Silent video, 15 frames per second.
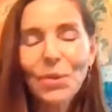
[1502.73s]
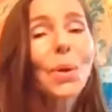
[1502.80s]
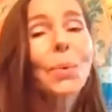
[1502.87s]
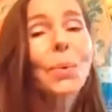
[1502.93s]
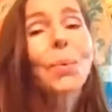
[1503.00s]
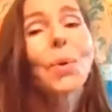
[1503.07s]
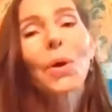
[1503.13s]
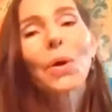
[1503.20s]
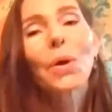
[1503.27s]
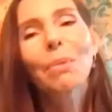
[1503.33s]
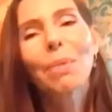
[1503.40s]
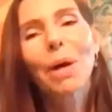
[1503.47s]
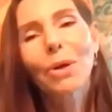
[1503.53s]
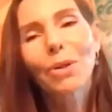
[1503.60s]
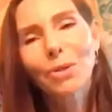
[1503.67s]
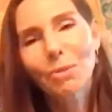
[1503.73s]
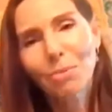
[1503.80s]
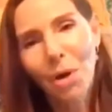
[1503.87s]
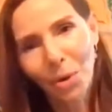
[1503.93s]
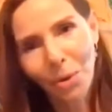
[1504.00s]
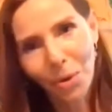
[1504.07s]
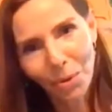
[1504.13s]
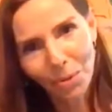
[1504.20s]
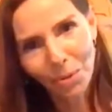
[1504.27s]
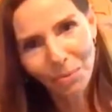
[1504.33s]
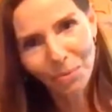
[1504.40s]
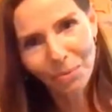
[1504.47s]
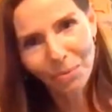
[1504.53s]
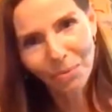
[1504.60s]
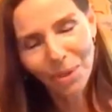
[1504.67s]
Don't worry about tomorrow.
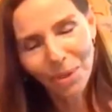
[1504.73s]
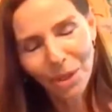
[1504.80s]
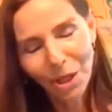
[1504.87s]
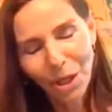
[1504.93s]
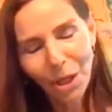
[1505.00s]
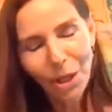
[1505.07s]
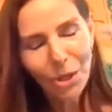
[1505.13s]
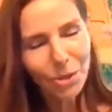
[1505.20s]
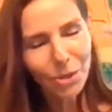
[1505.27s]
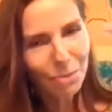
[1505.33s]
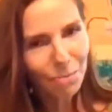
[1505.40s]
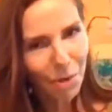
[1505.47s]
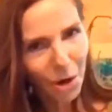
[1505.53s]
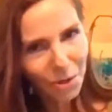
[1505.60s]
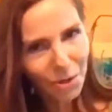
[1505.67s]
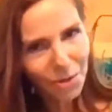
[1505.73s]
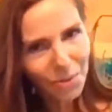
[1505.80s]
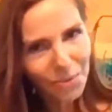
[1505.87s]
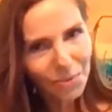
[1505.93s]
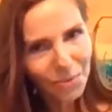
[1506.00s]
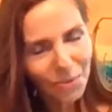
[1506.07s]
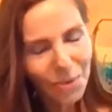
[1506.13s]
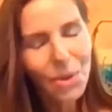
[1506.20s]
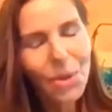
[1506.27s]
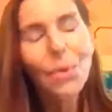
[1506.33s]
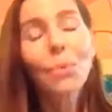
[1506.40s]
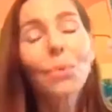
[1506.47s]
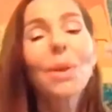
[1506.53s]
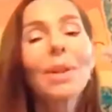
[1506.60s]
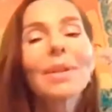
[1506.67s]
Tomorrow
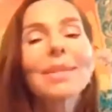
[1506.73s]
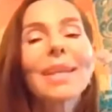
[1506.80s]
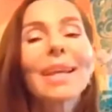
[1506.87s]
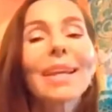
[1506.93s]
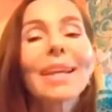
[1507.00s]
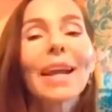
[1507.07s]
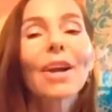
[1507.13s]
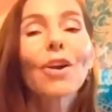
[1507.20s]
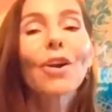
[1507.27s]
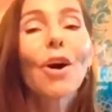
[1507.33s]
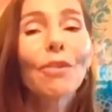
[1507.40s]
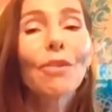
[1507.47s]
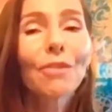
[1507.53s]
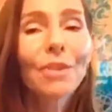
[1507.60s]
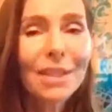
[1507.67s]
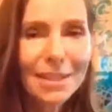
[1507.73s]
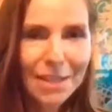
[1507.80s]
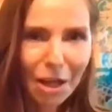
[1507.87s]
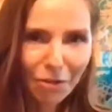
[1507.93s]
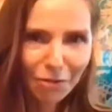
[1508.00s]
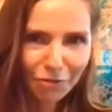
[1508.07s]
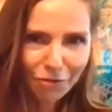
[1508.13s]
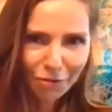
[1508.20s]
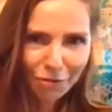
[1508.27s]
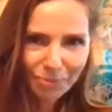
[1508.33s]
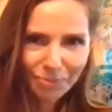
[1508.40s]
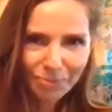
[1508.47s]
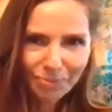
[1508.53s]
will take care of itself.